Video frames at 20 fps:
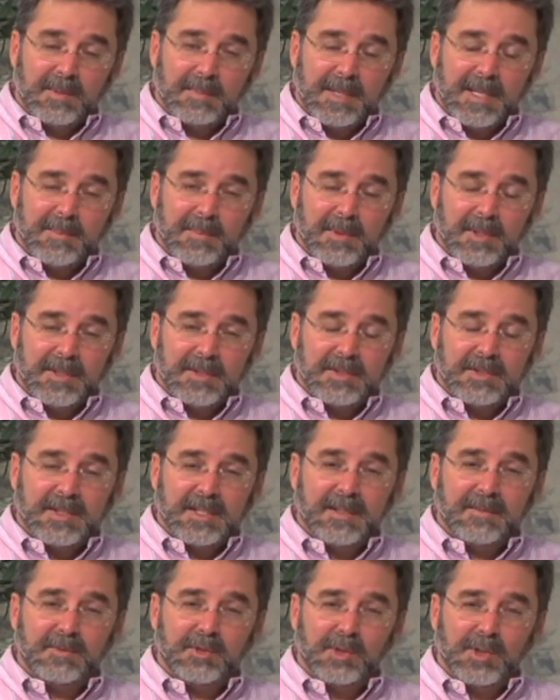remembrance
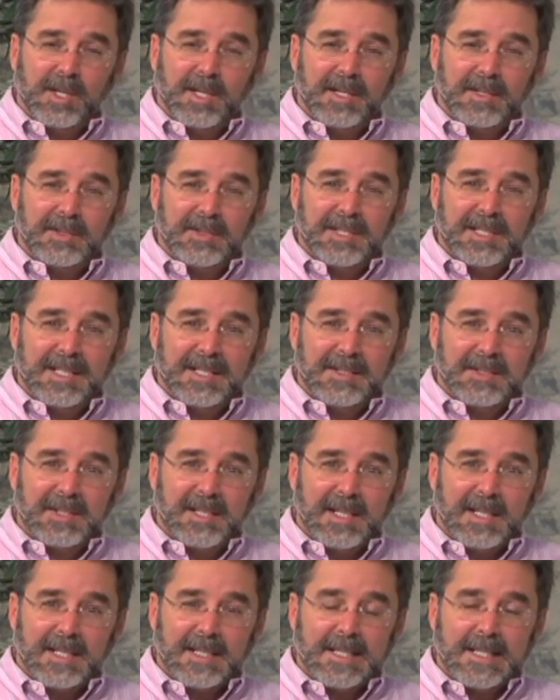of John
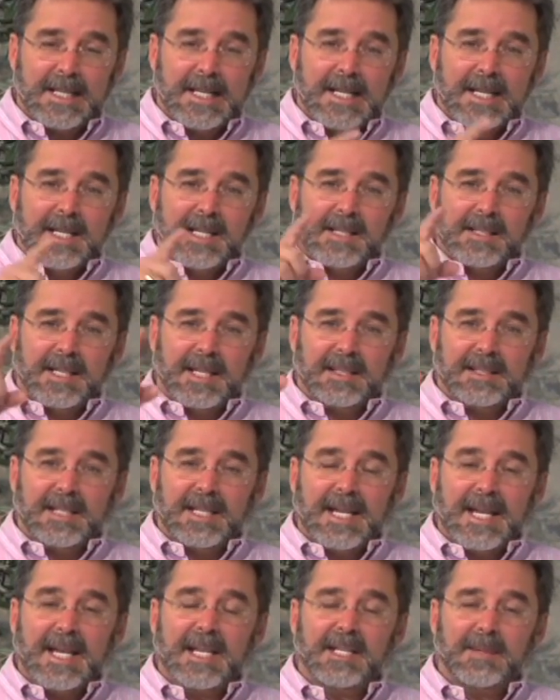10:10, that
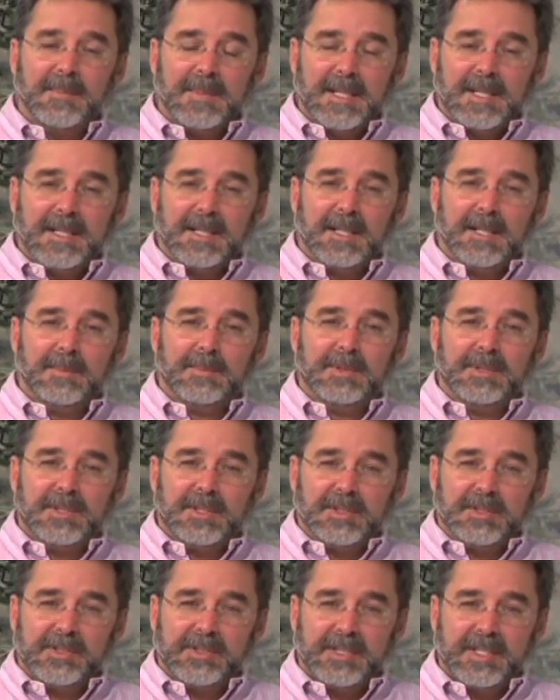the enemy comes
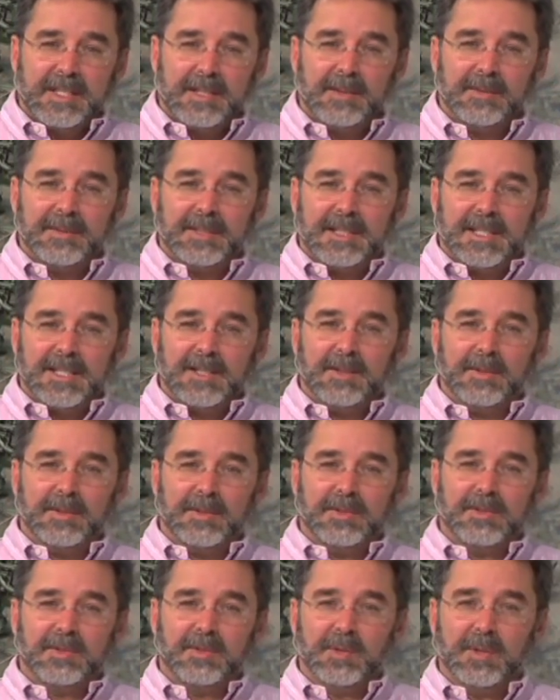to steal, to kill, and
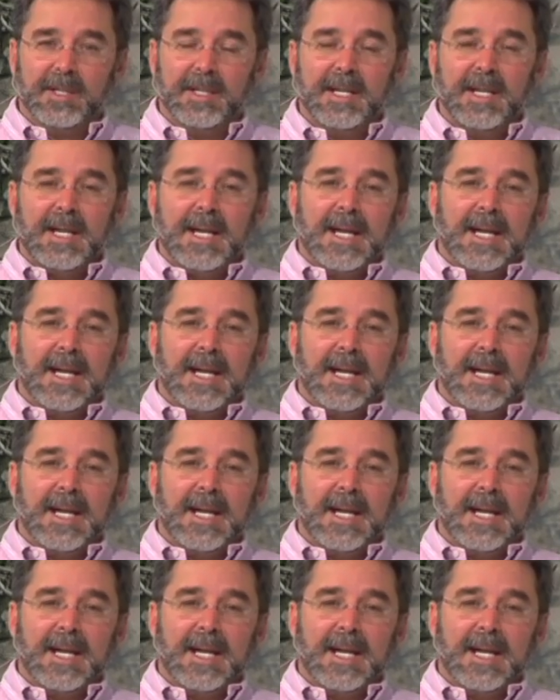destroy.